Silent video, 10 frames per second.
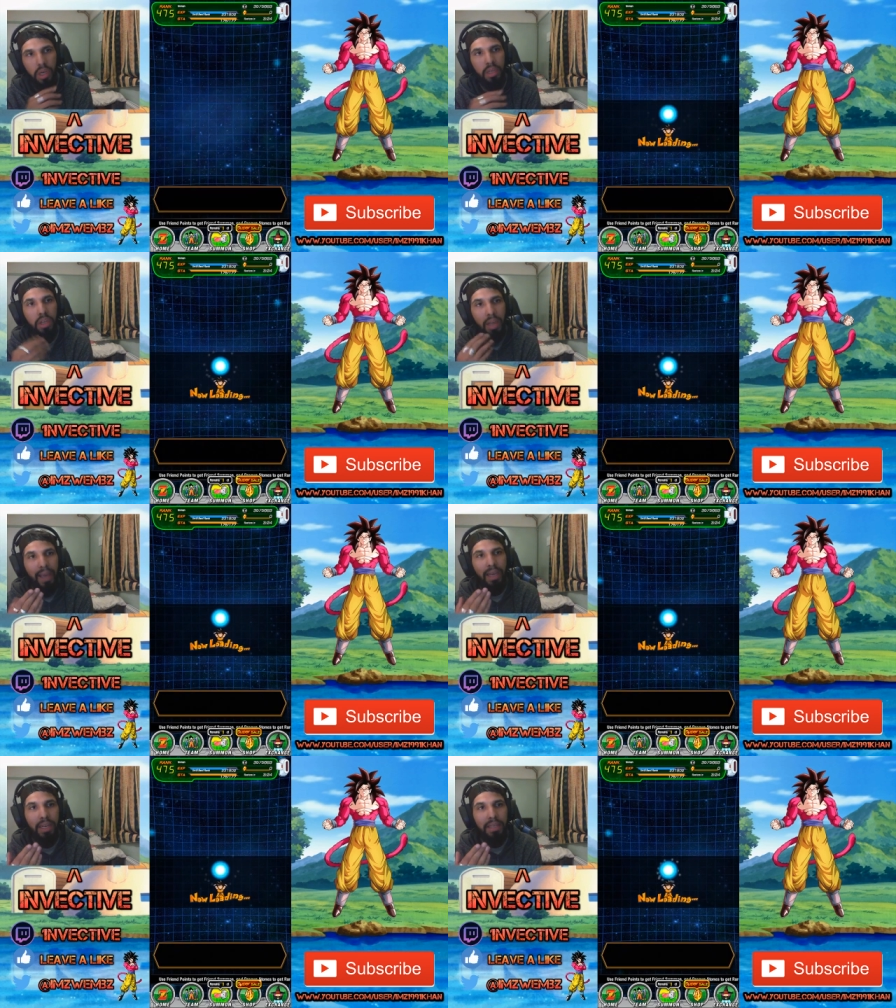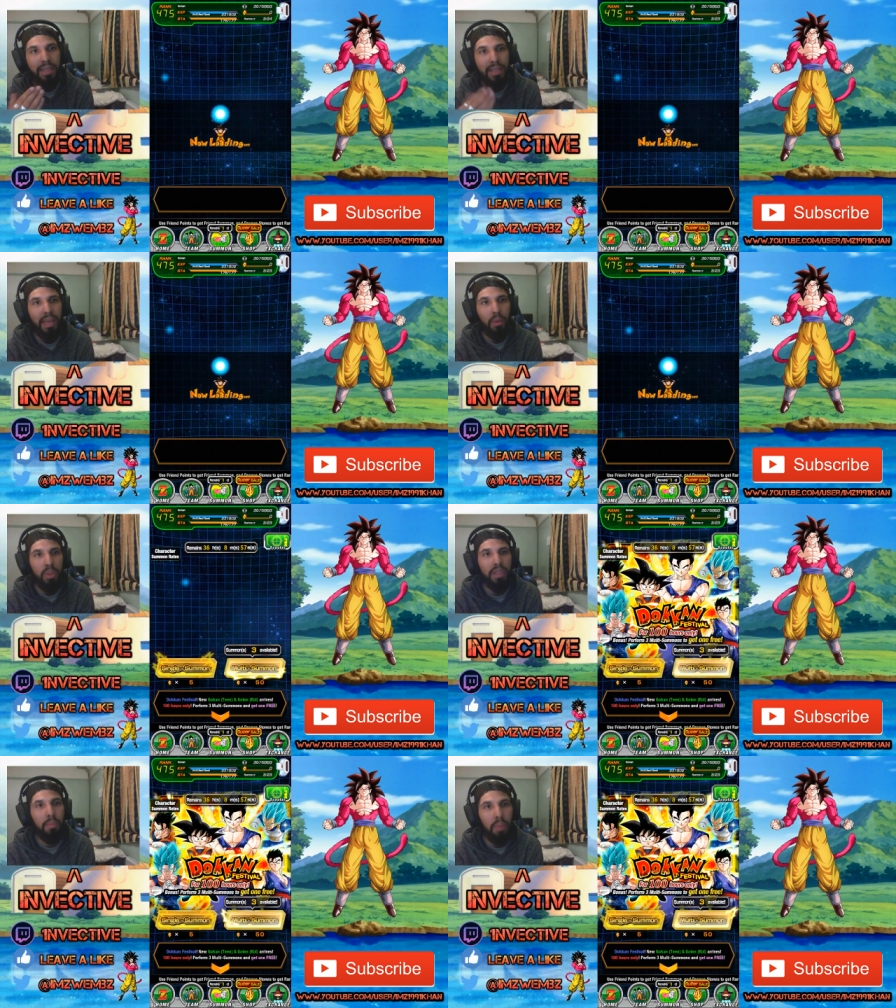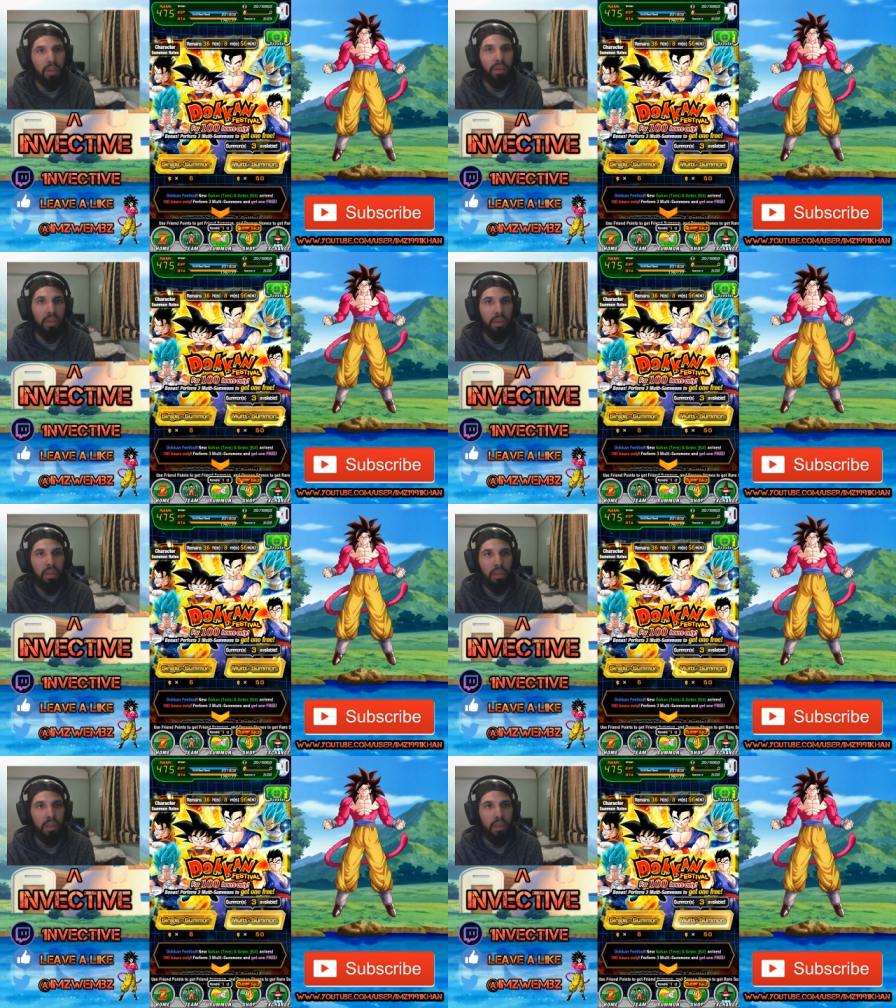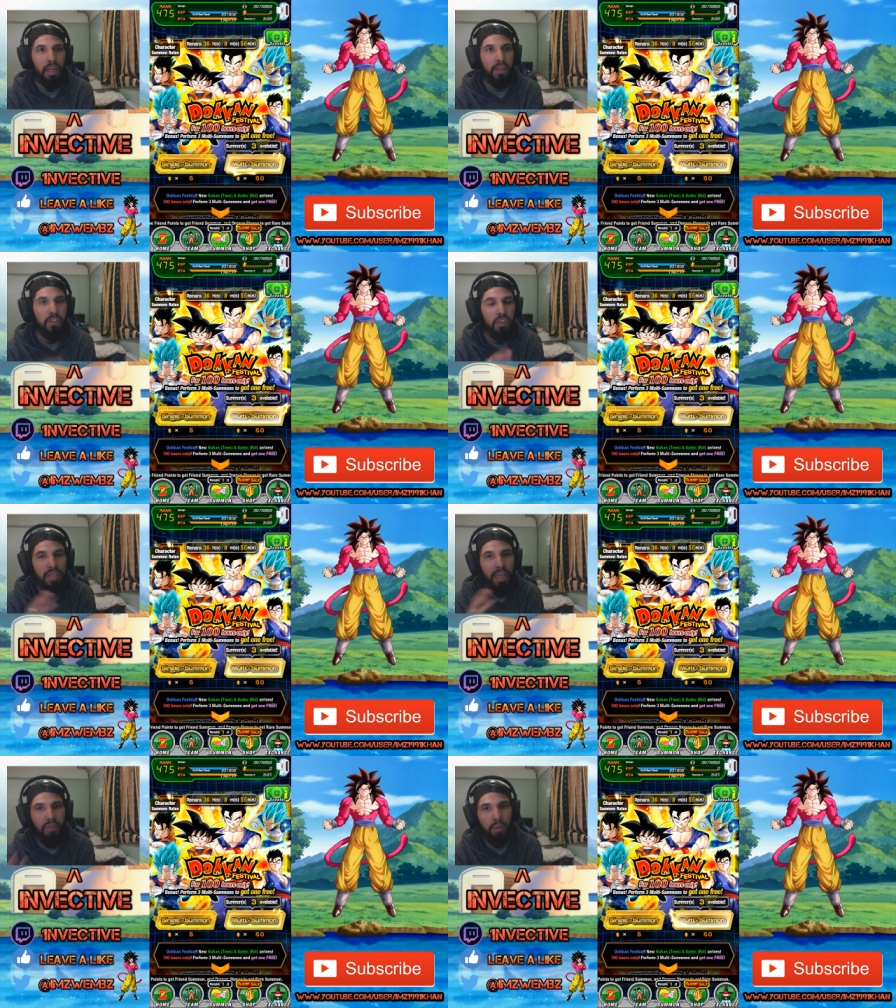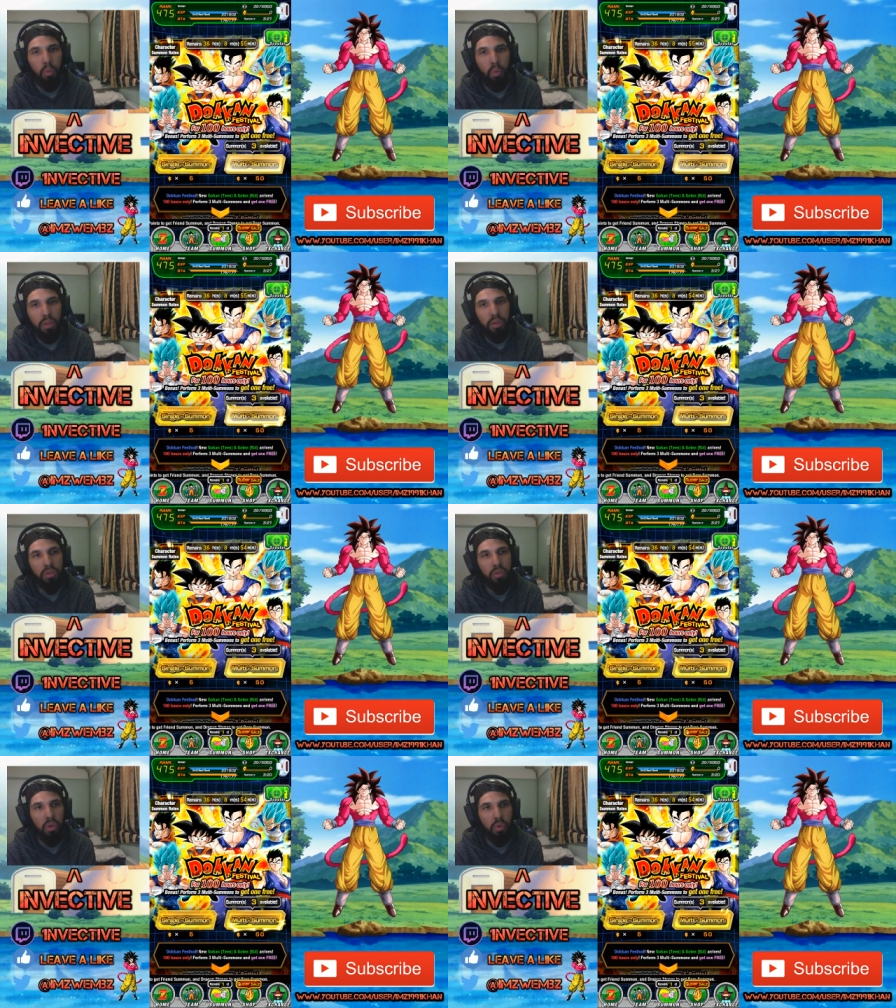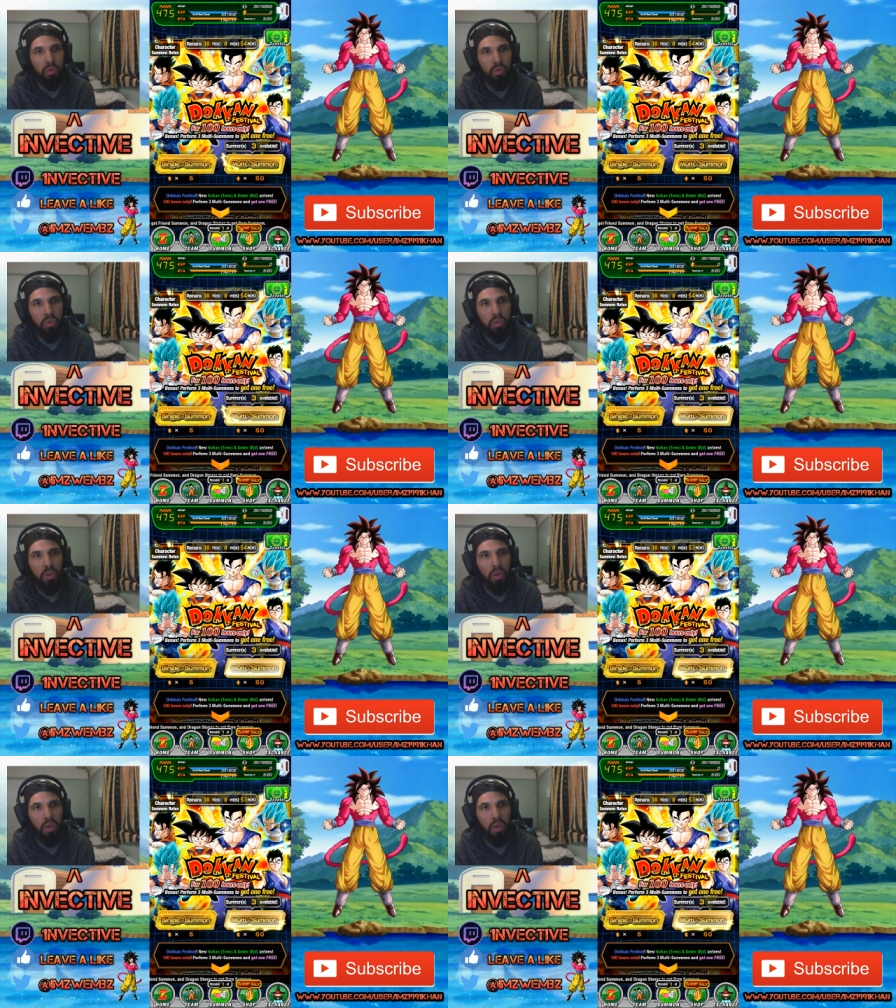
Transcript: are you likely going to get within a month if you save up all of the stones?